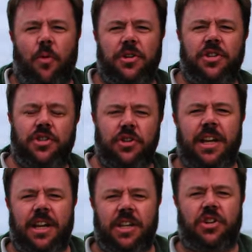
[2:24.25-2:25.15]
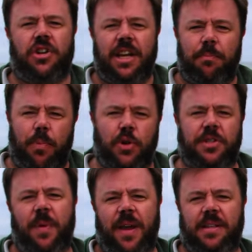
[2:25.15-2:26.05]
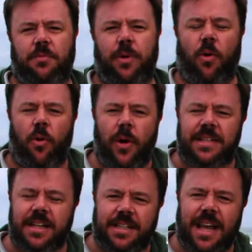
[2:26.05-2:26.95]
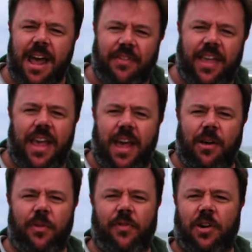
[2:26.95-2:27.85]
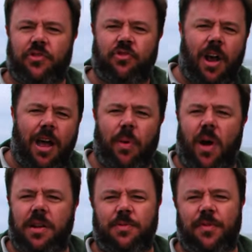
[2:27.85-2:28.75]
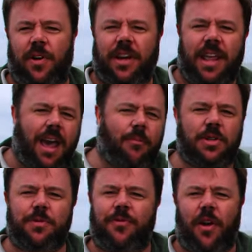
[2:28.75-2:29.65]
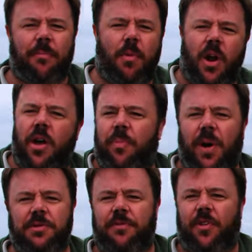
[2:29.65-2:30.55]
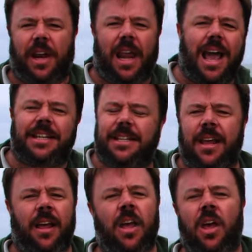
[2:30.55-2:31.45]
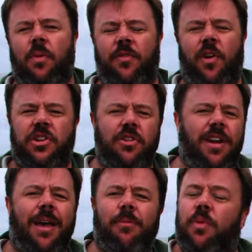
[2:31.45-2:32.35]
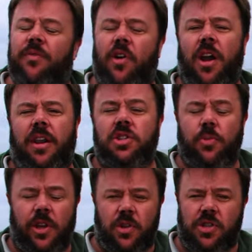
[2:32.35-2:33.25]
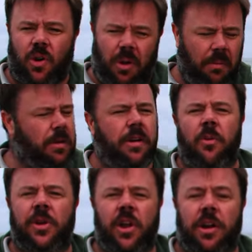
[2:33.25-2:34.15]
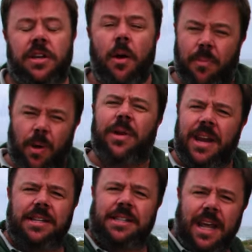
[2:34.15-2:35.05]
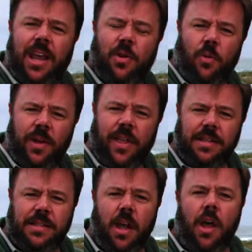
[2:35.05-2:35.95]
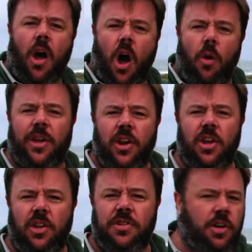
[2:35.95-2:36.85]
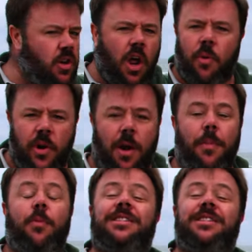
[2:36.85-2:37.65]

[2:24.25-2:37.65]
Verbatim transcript: what you do need is you need boot space. We always need to have gear. We've got tripods, we've got cameras, we've got monopods, we've got lighting, we've got you name it, we've got it. Do we use it all? No, we don't. But we need to take it all with us. Are we going to use it? No, we're not. But we